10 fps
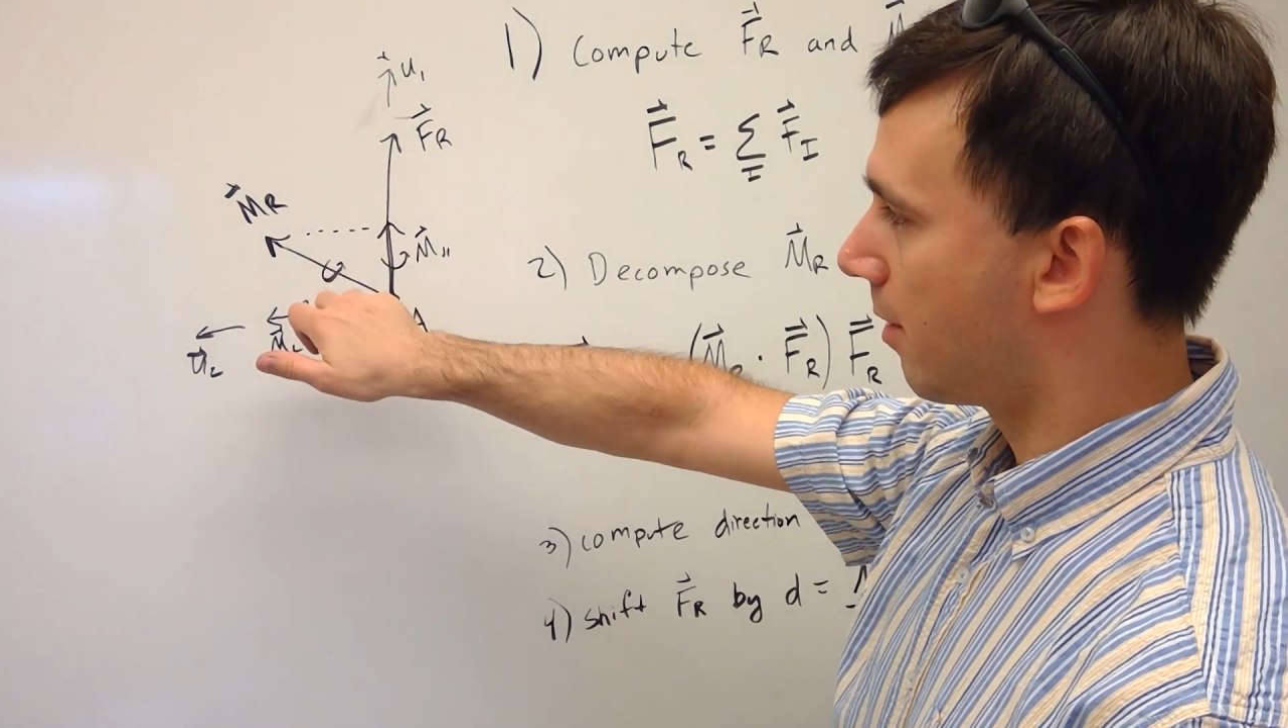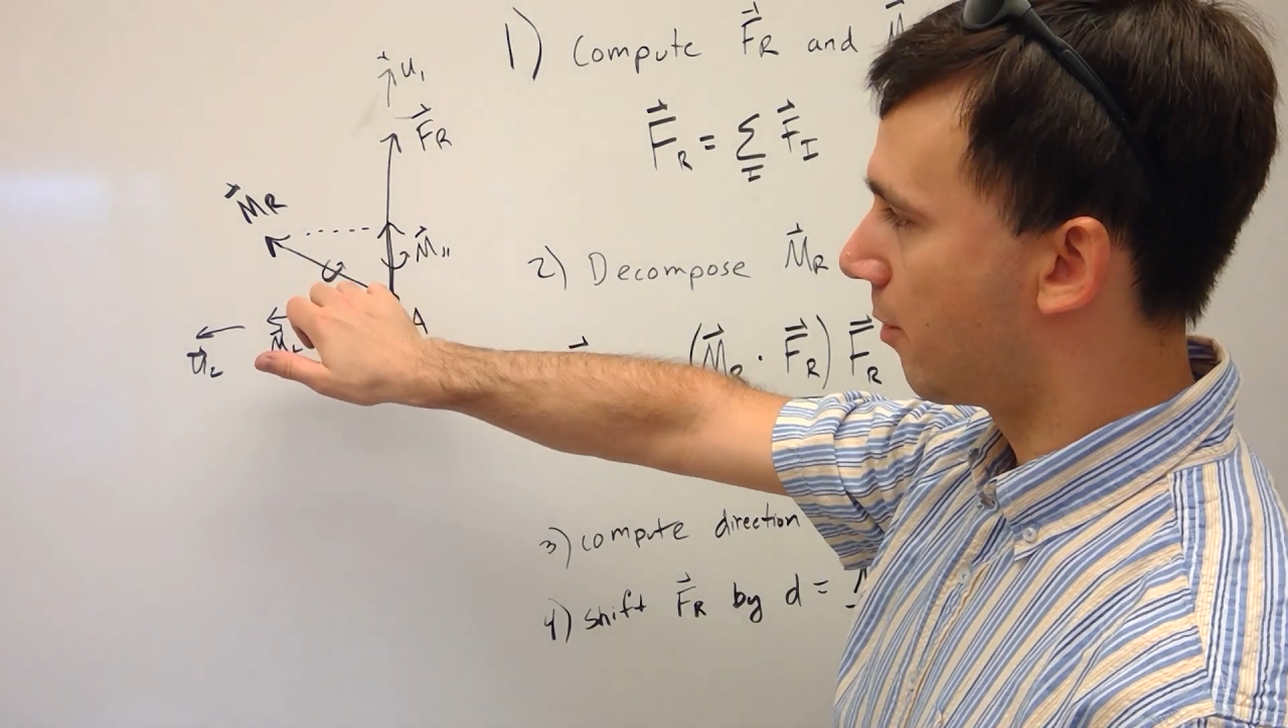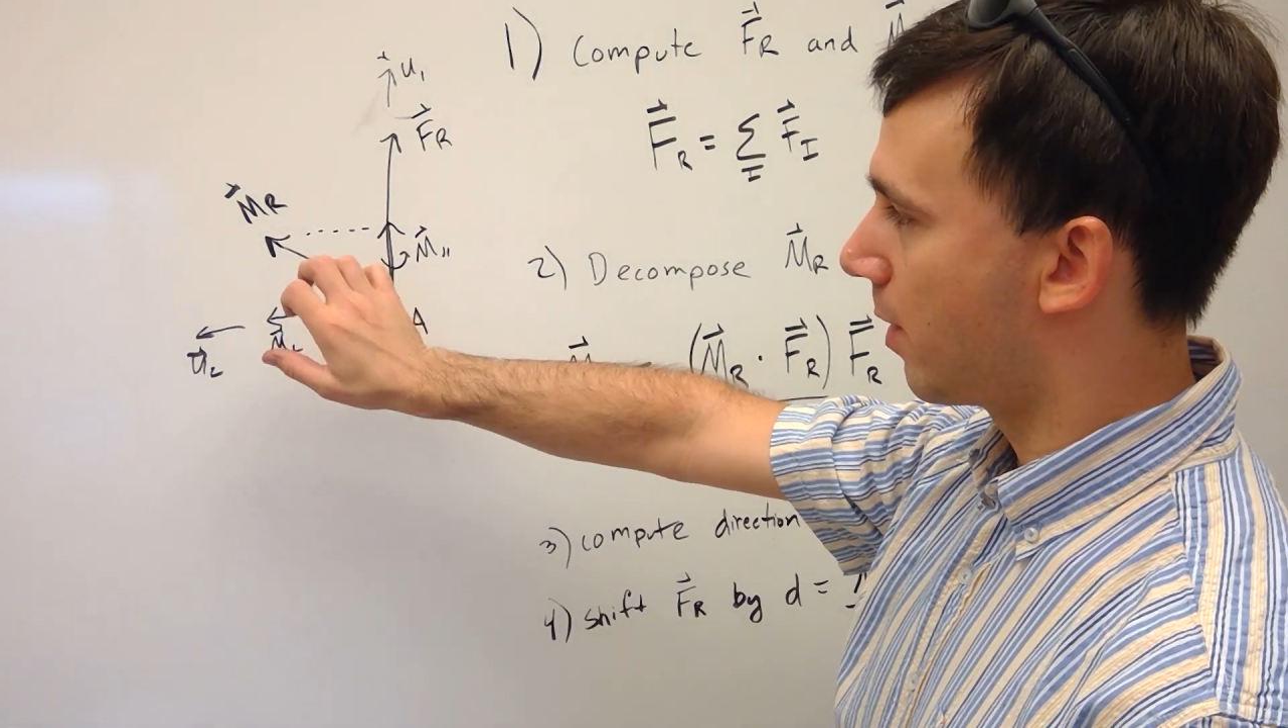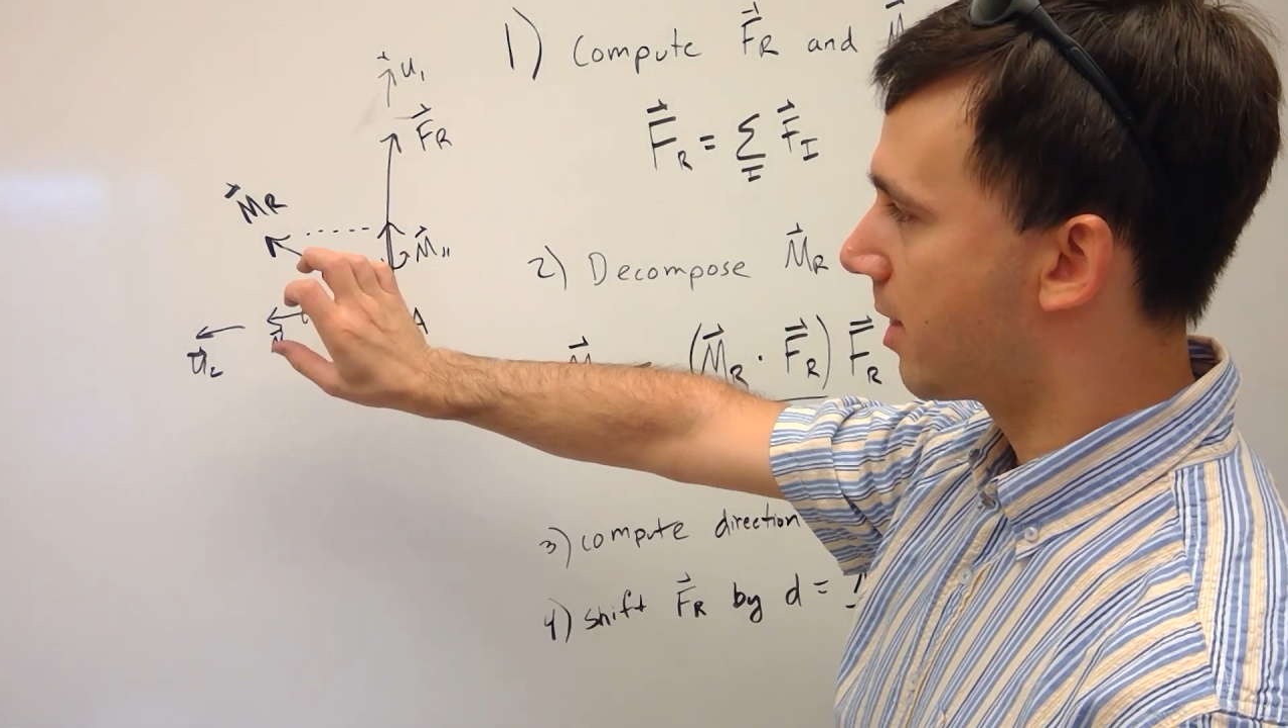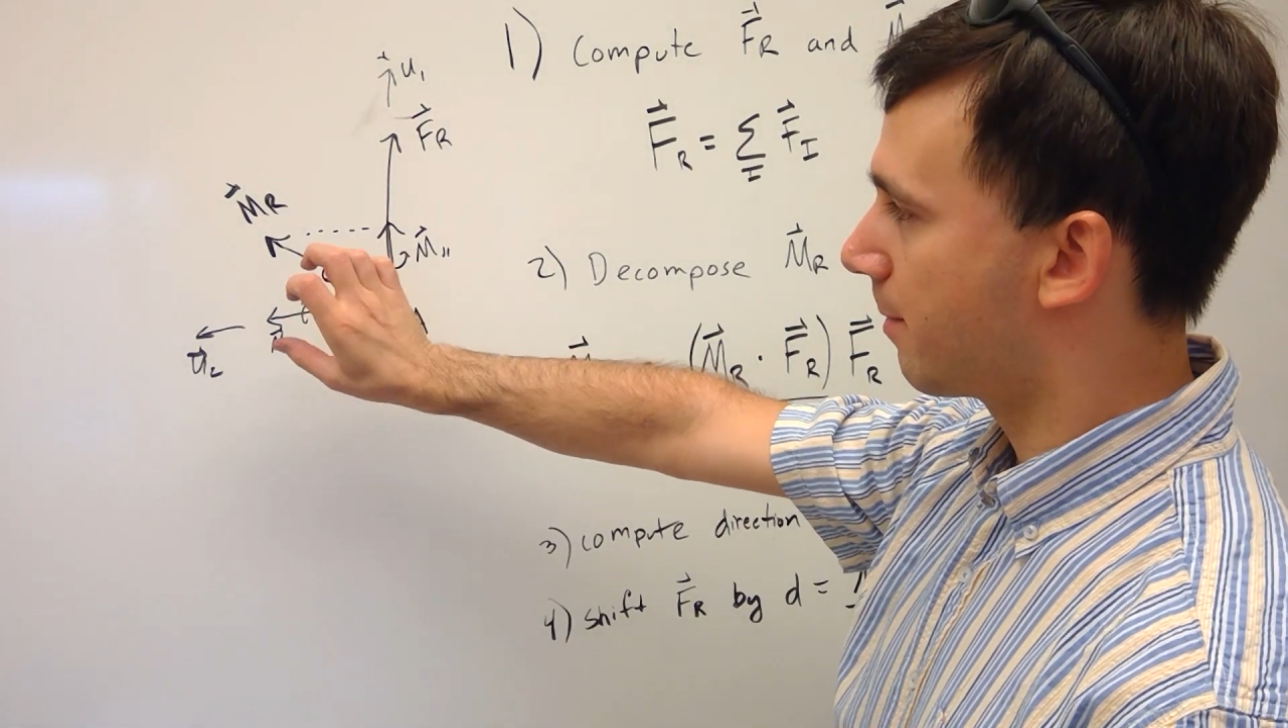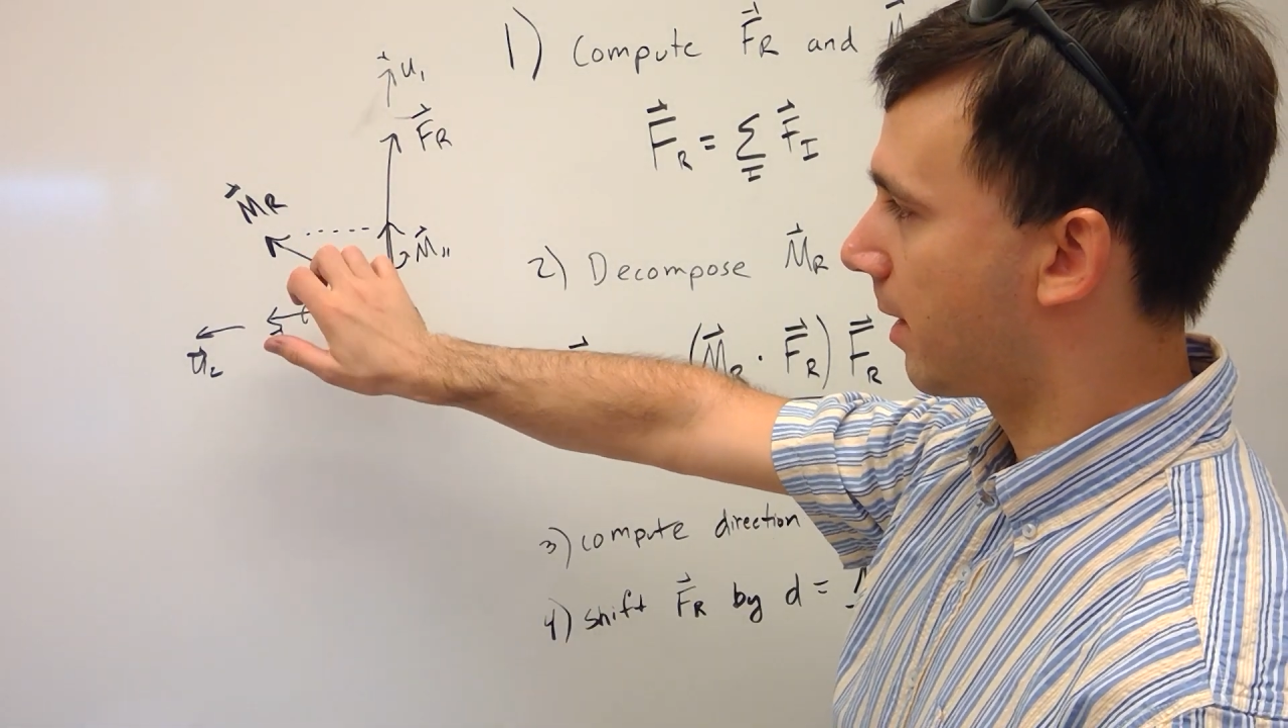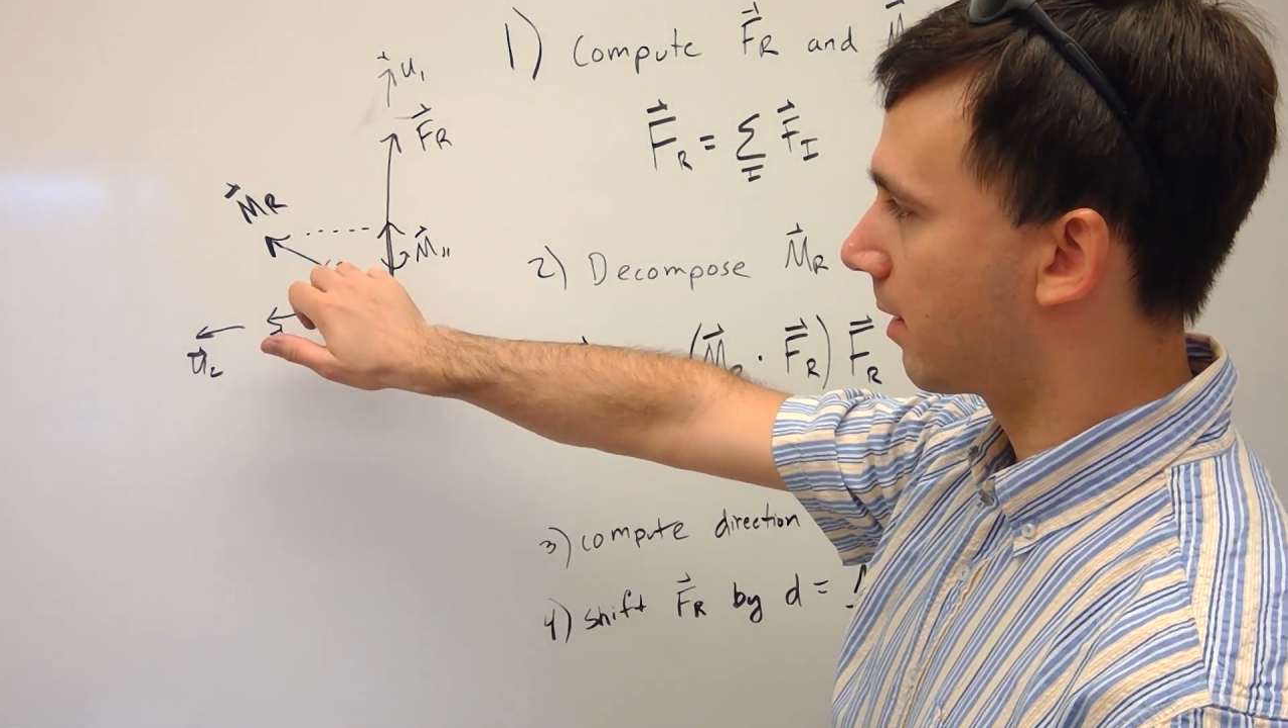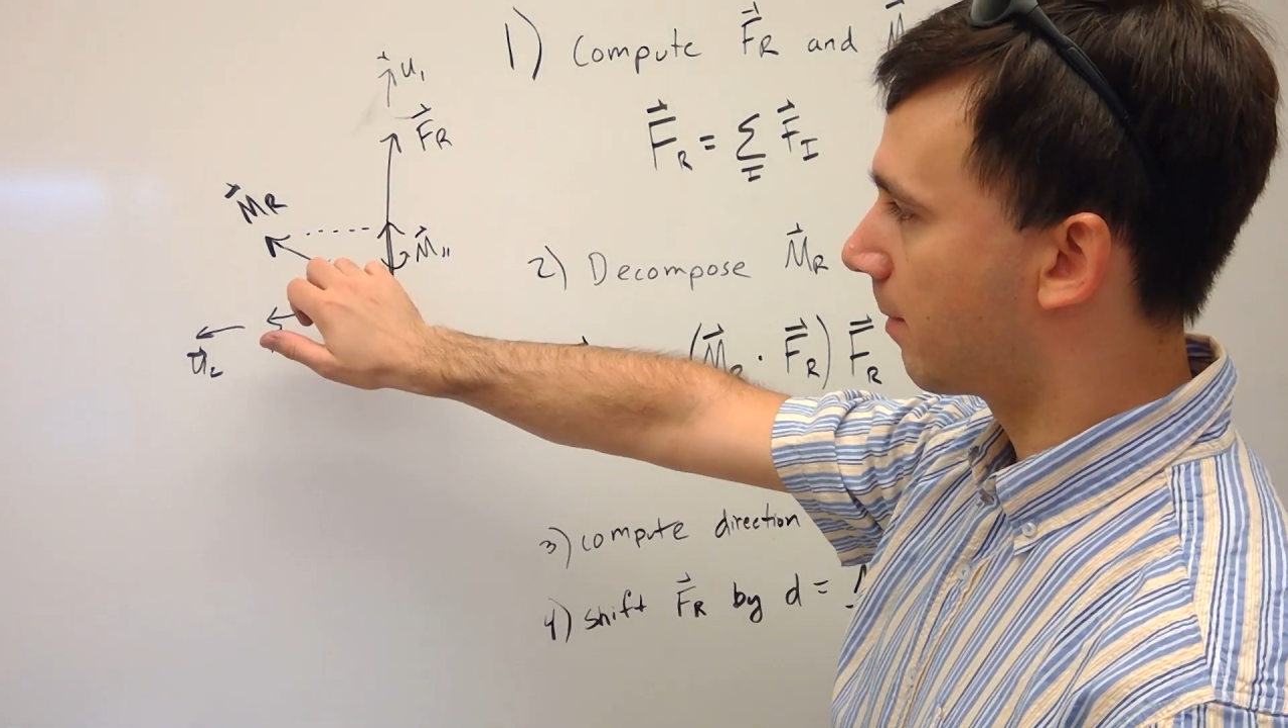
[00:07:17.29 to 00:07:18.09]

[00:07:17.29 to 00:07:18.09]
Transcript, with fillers: the way that my,